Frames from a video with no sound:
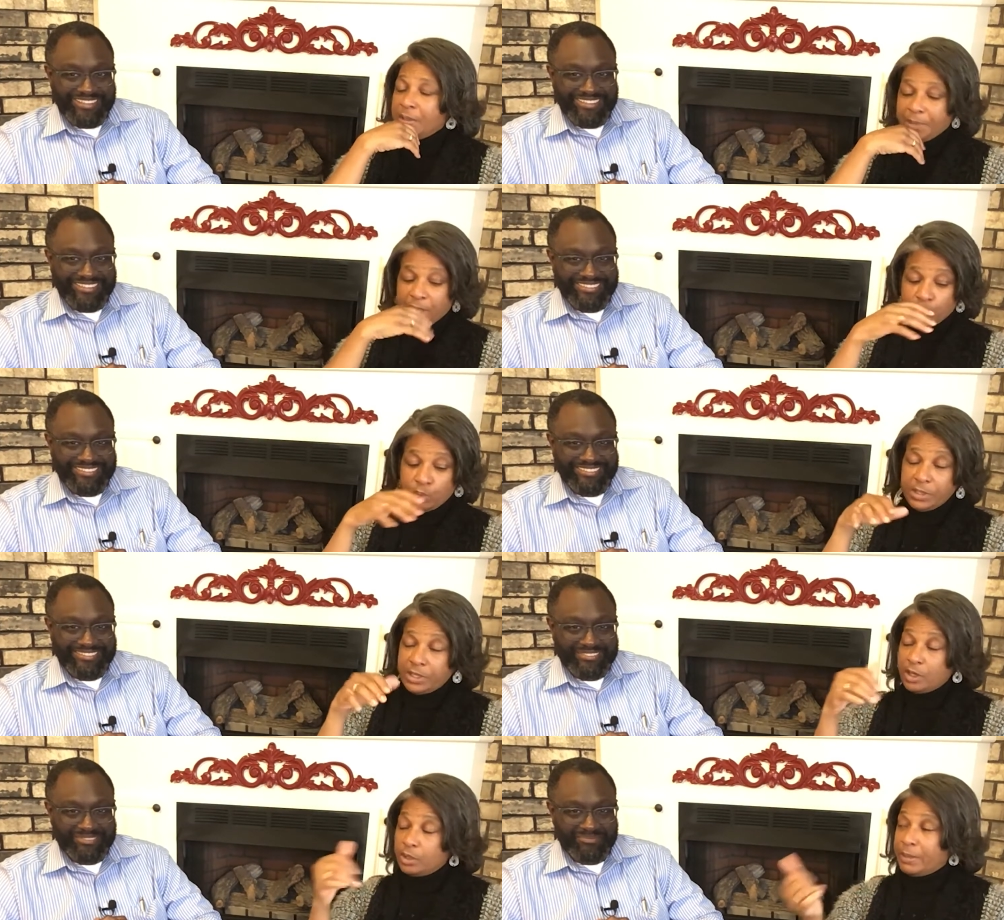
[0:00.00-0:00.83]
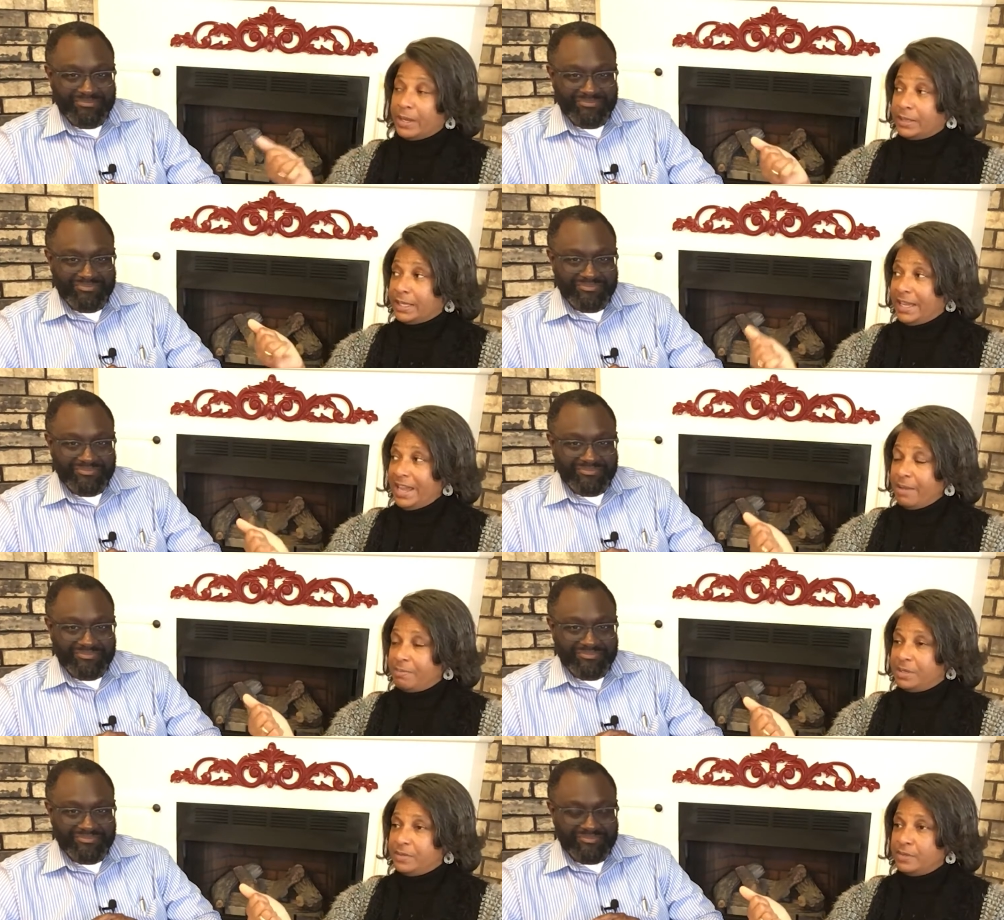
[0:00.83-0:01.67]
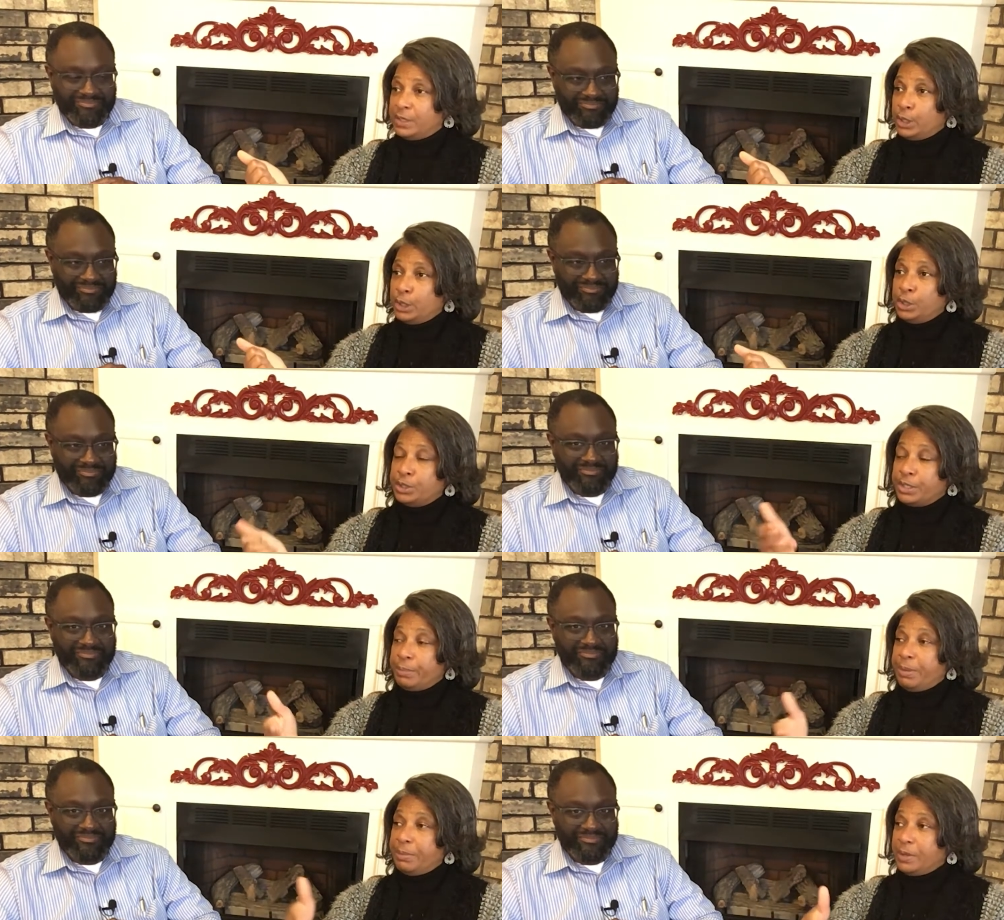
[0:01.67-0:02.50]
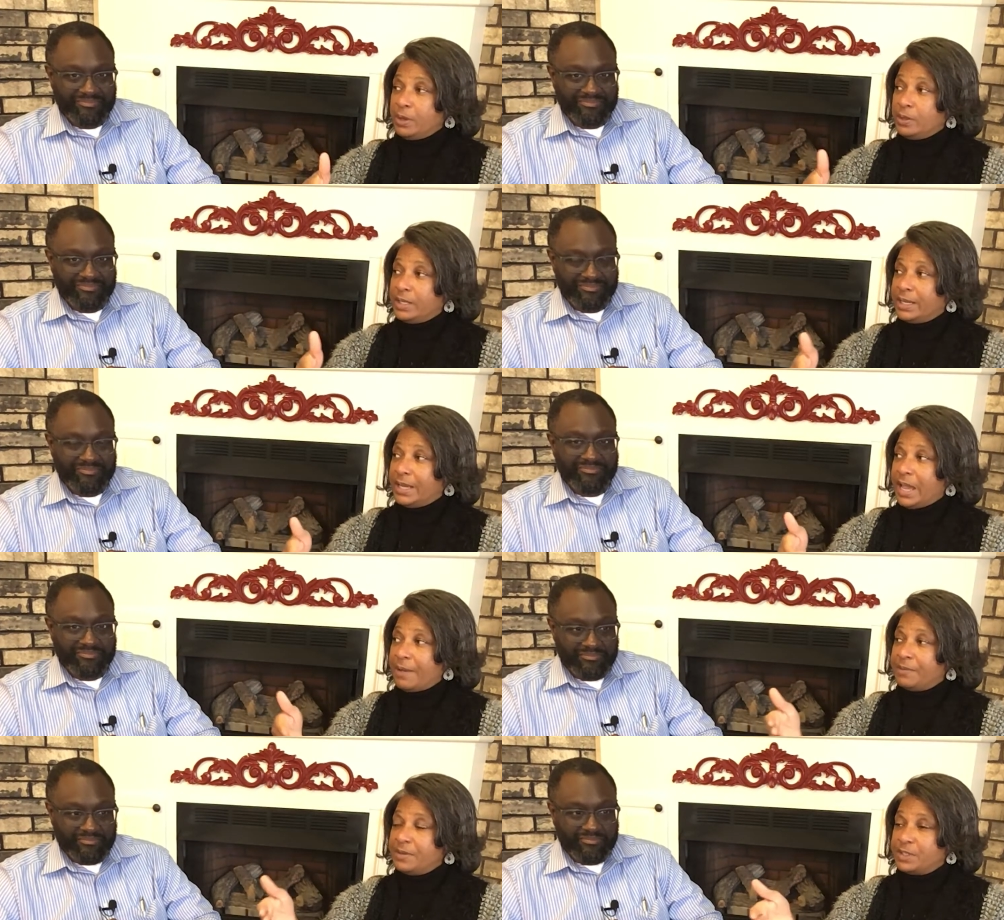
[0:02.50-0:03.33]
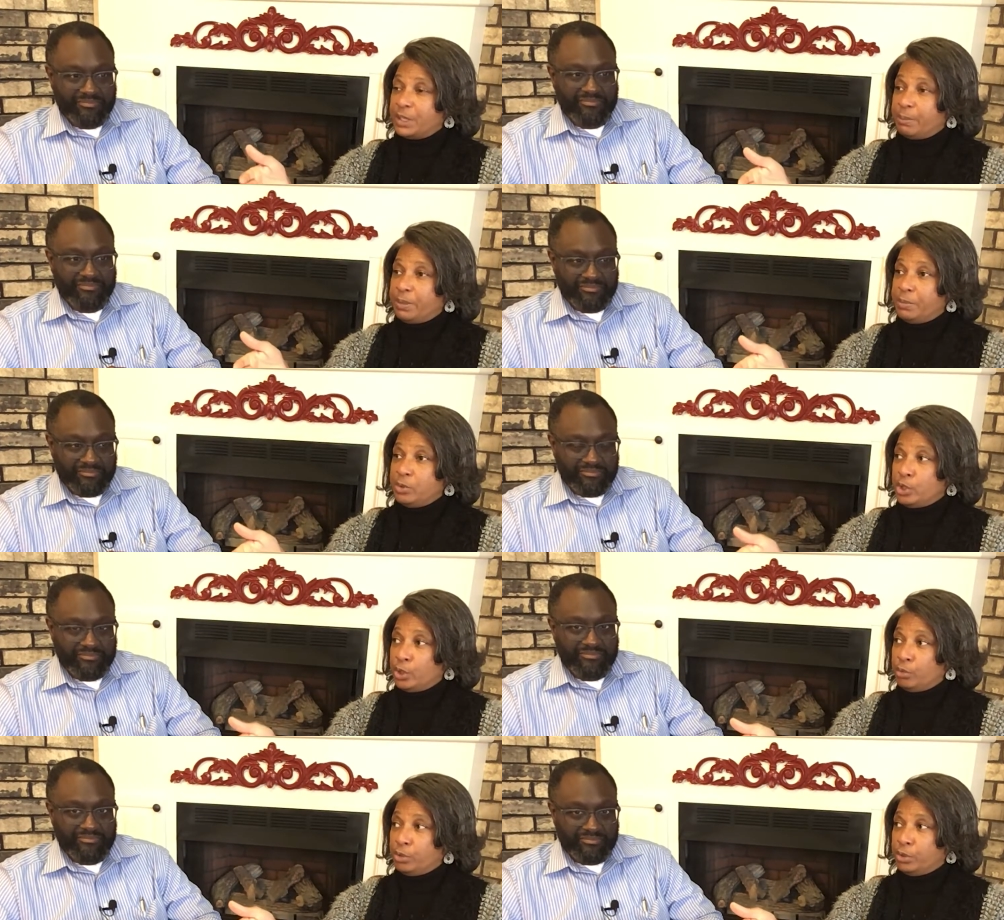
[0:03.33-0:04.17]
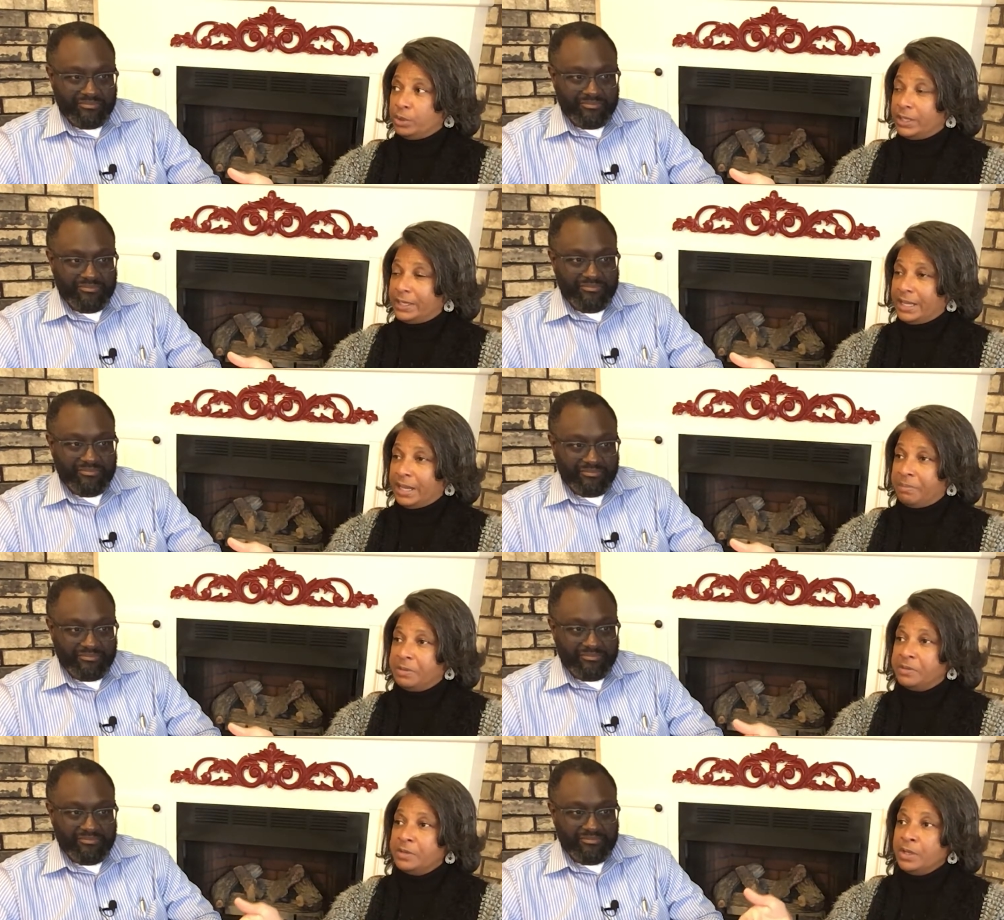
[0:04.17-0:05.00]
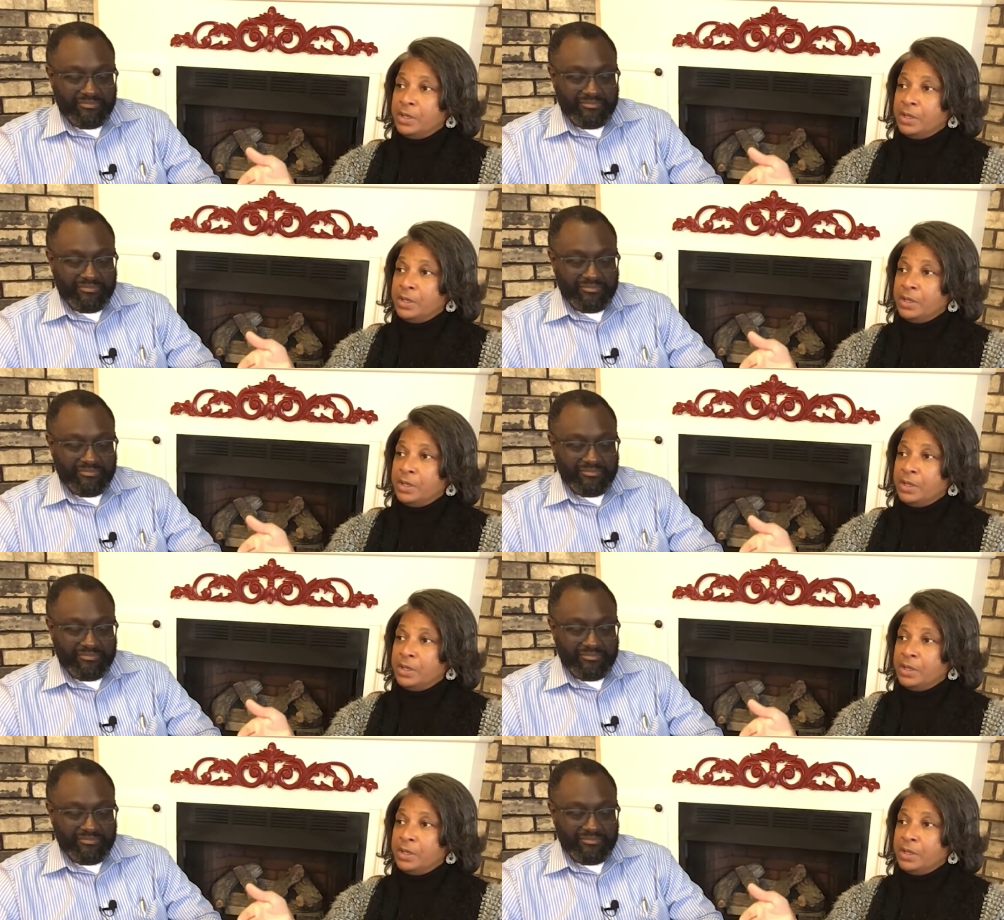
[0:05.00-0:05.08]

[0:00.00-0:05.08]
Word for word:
Speaker 1: Because we talked about the captives. Mm-hmm. Some people know they're captive, mm-hmm. some people don't know they're captive.